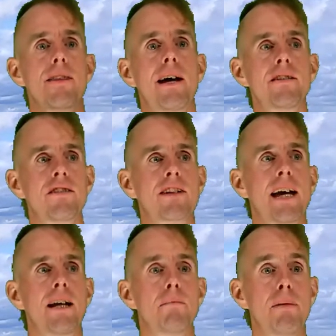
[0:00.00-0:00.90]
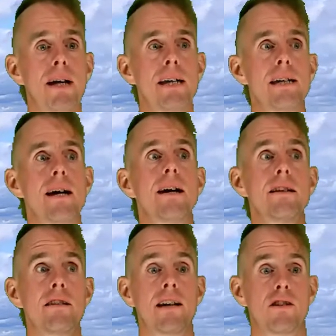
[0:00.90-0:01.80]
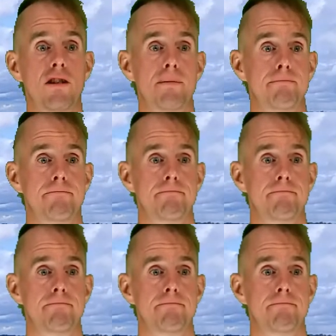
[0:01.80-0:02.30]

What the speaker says: that scalar P tensor.